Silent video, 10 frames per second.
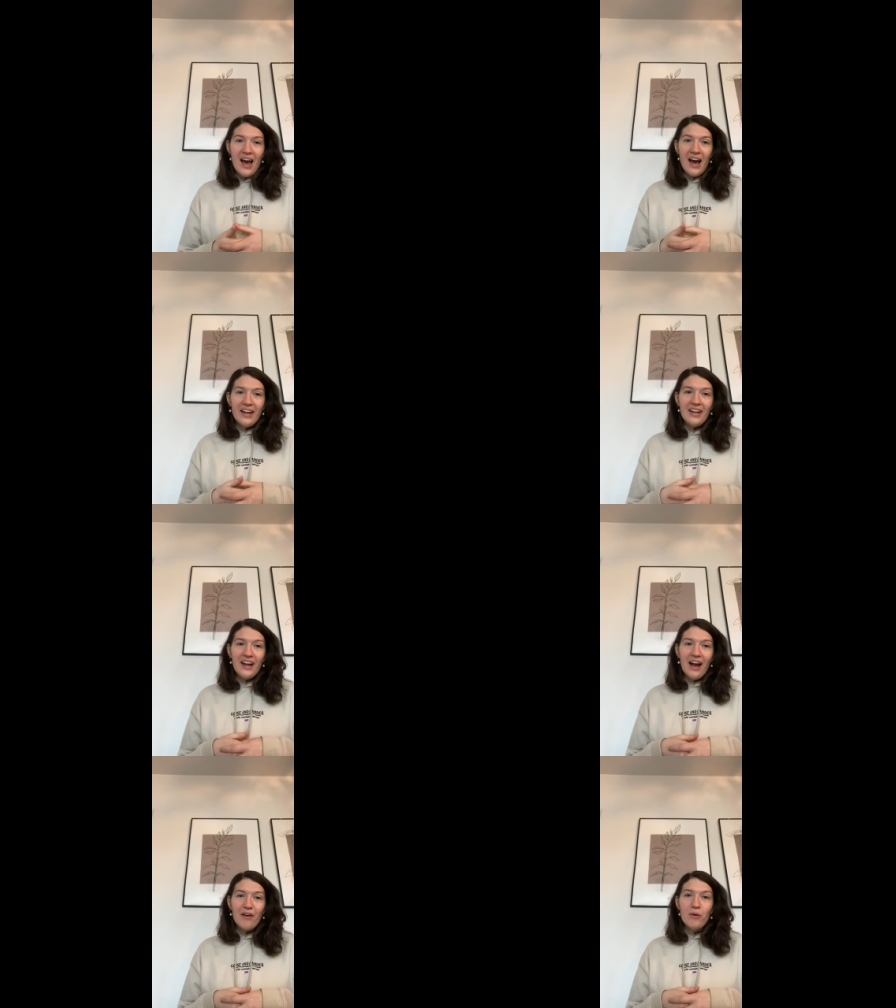
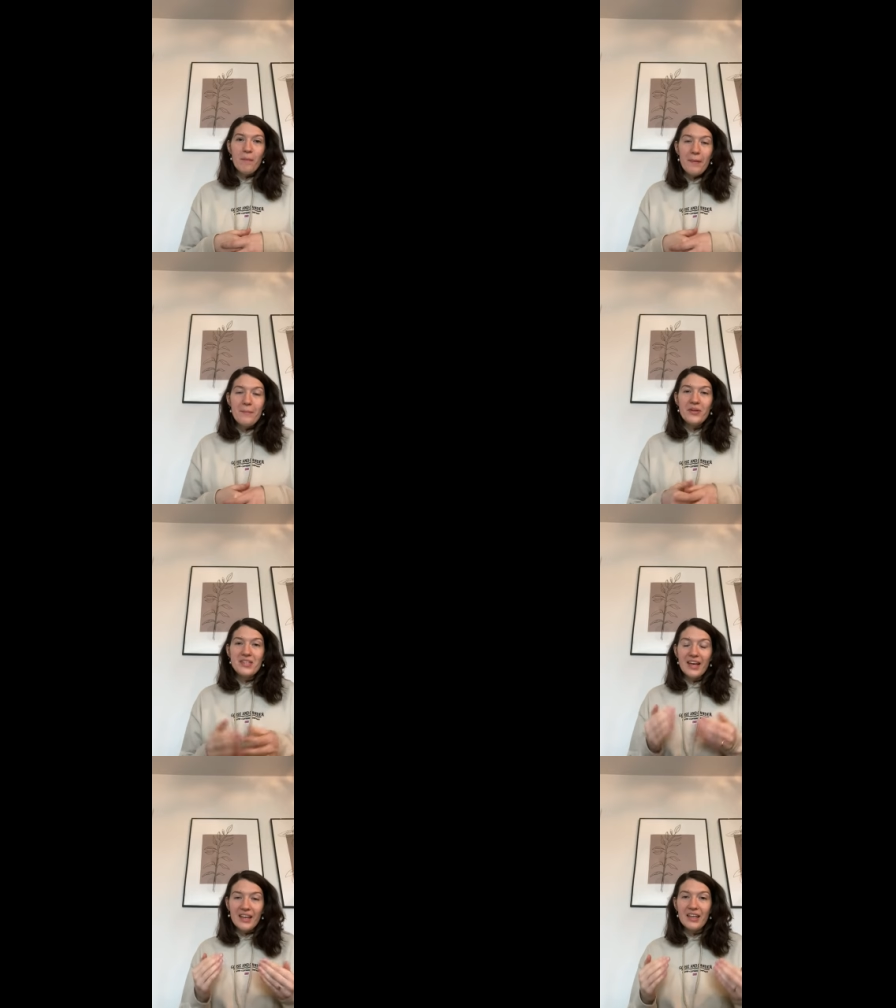And I remember
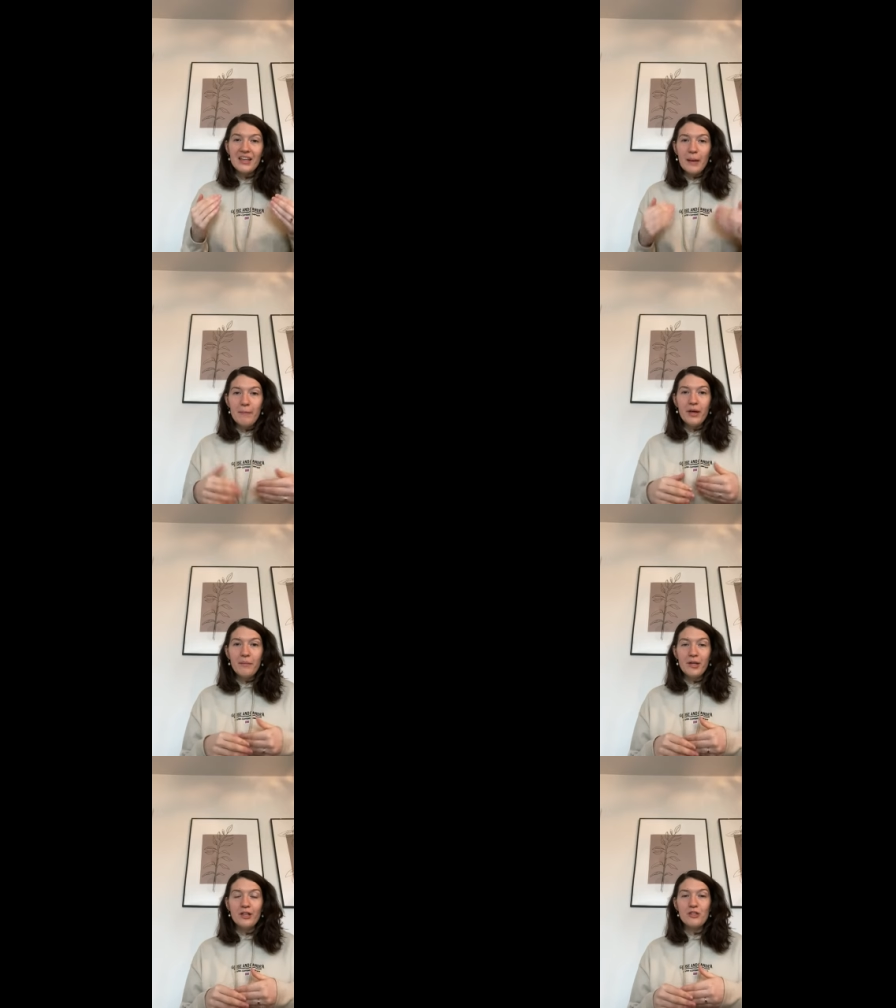taking that
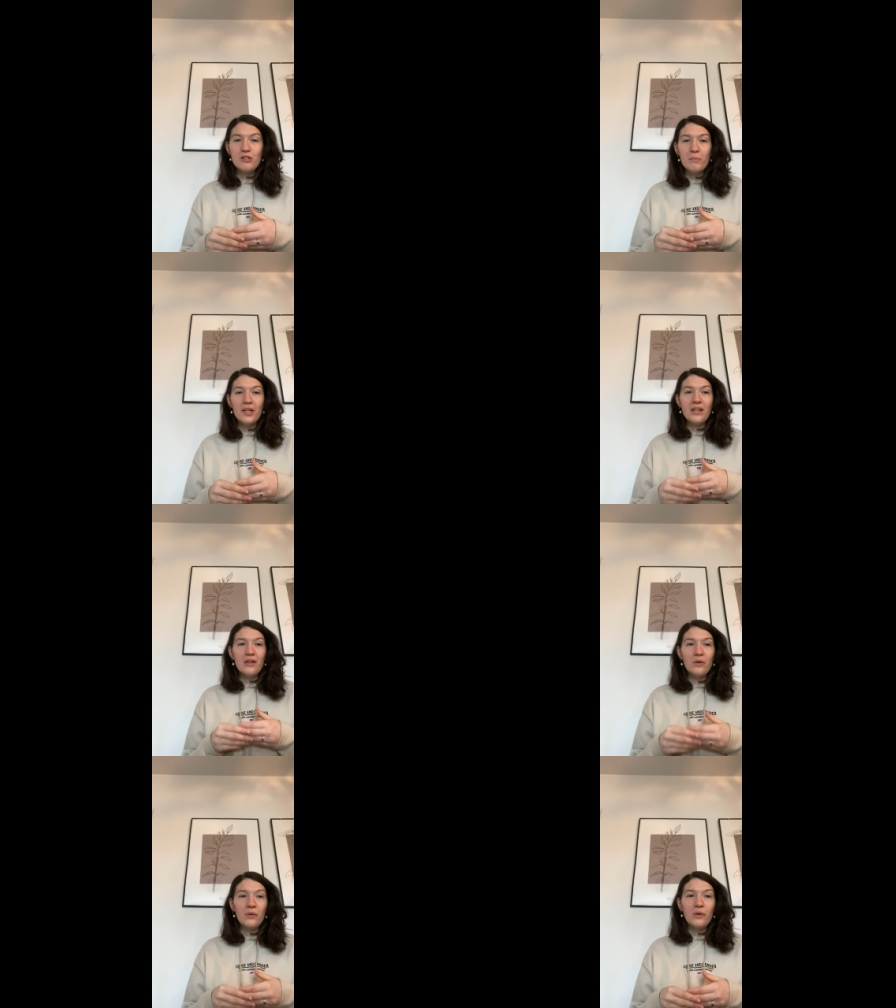moment and just being
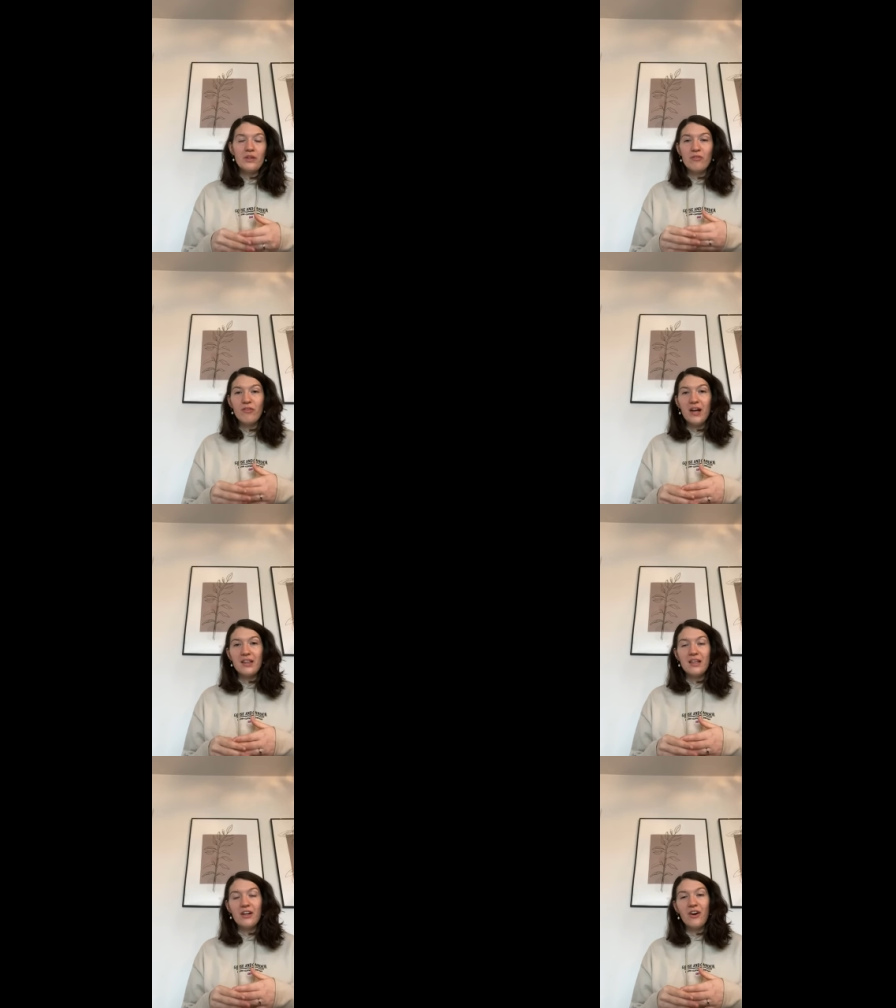in awe of the
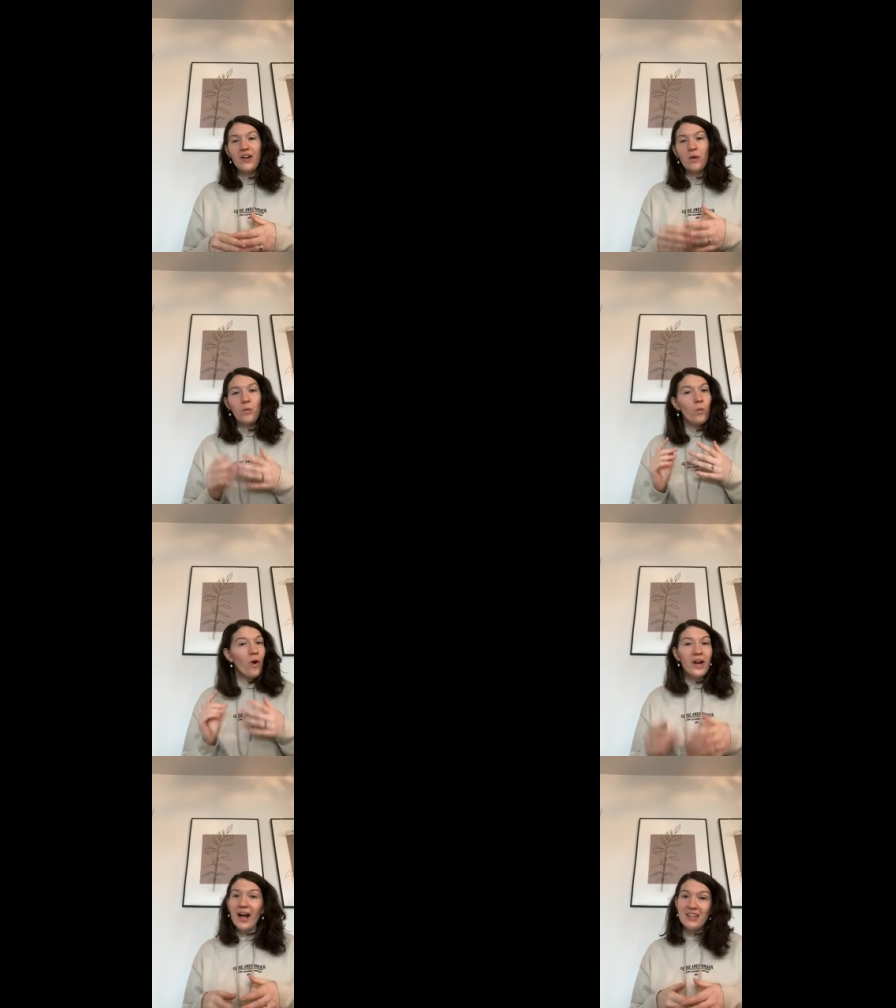fact that God,
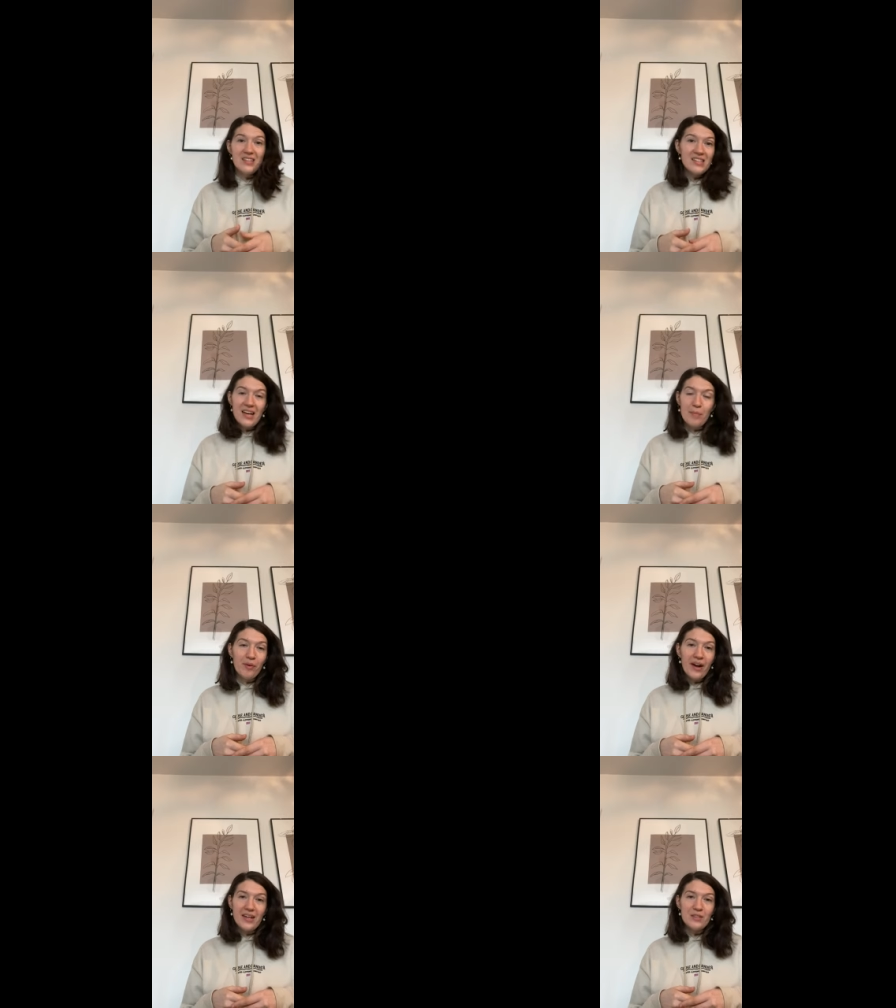one, answers our
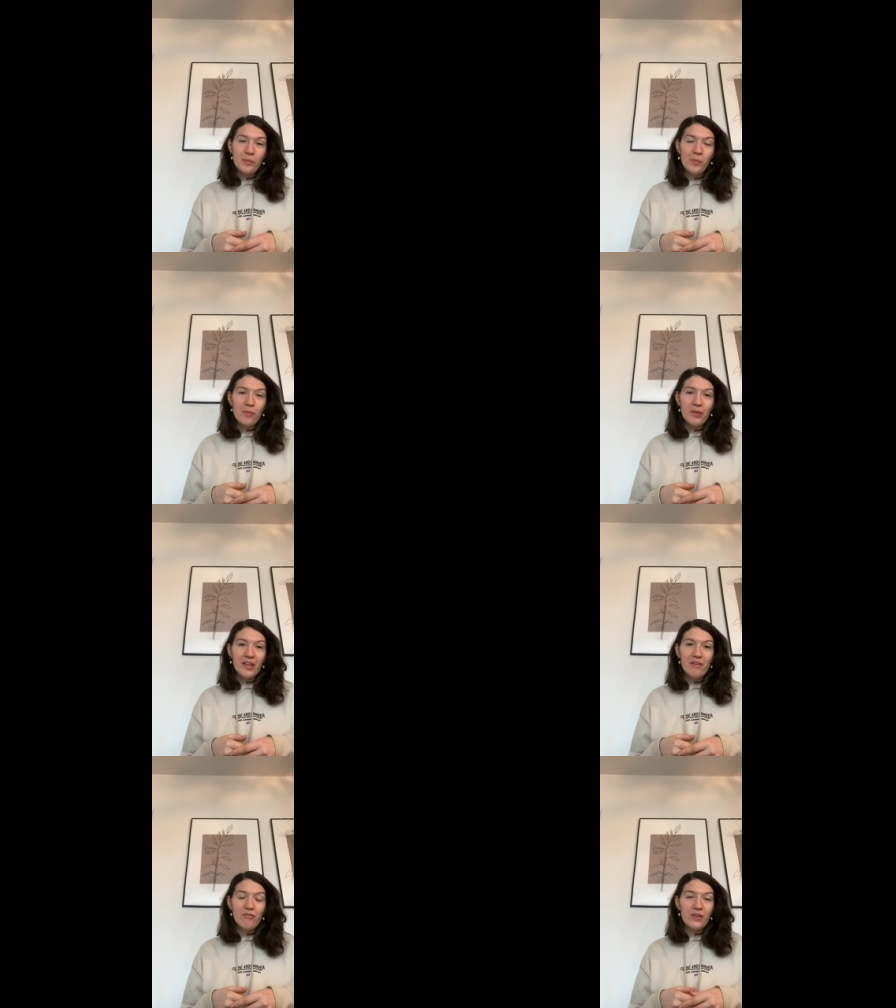prayers when we
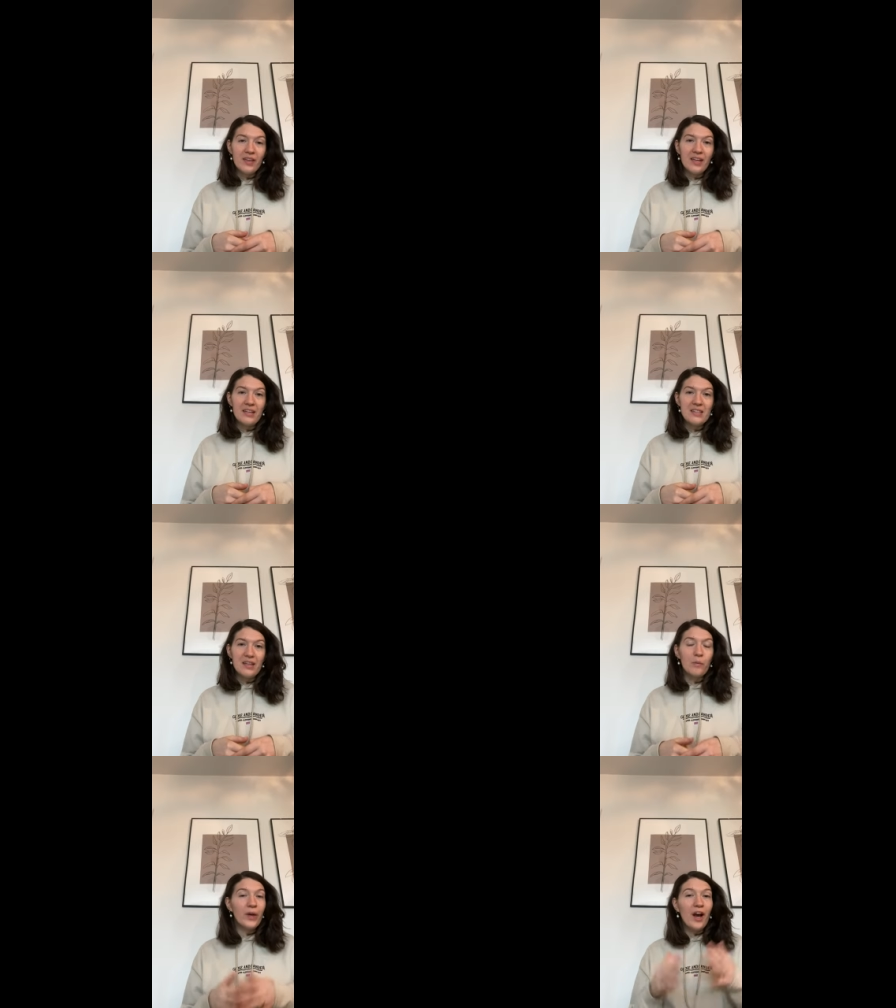believe for things
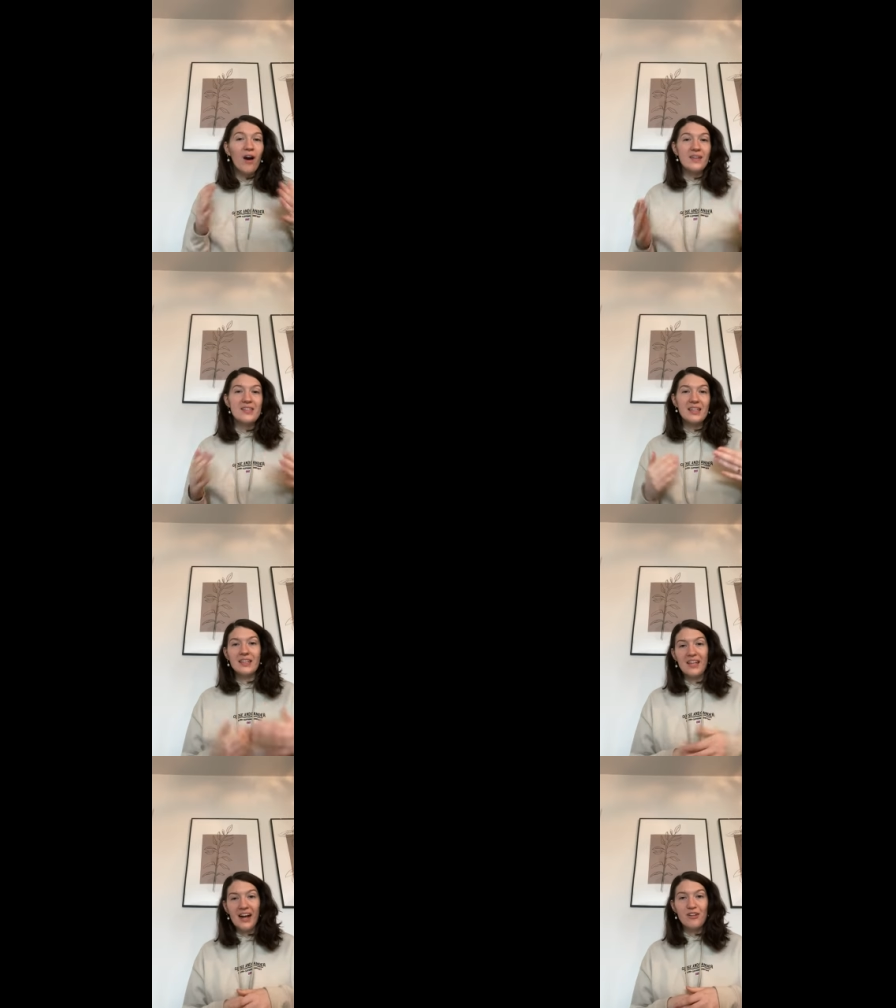that we can't see
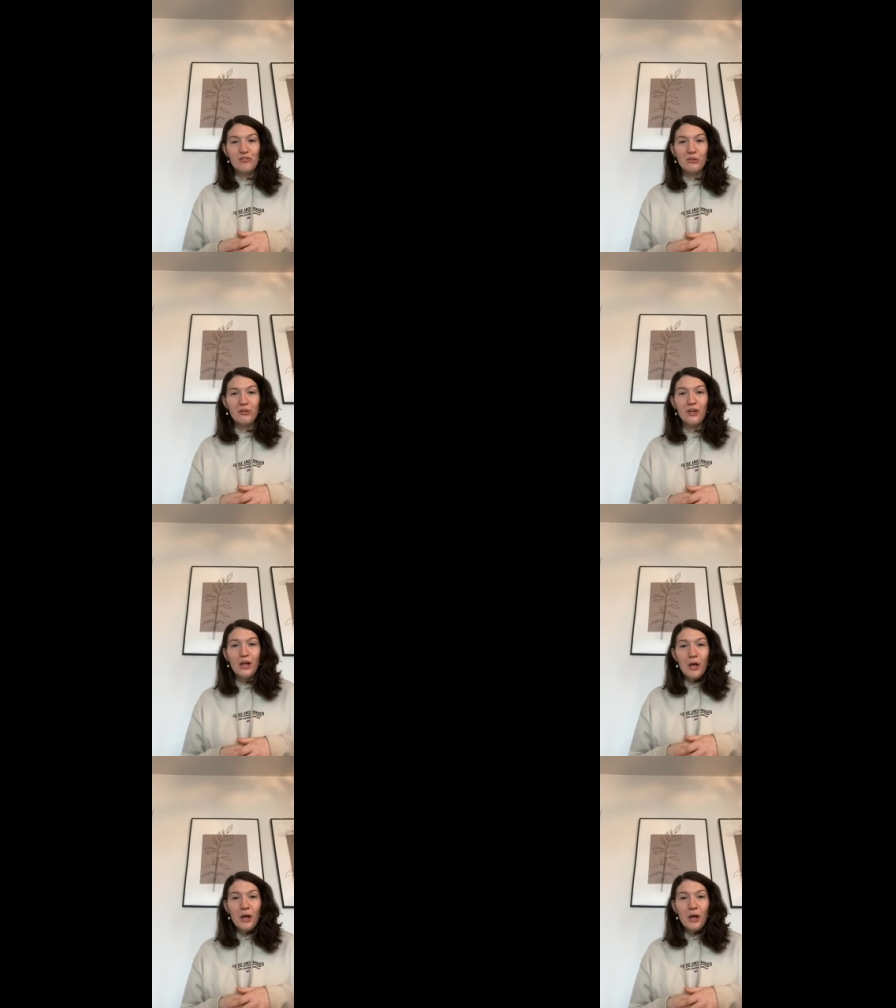in the natural,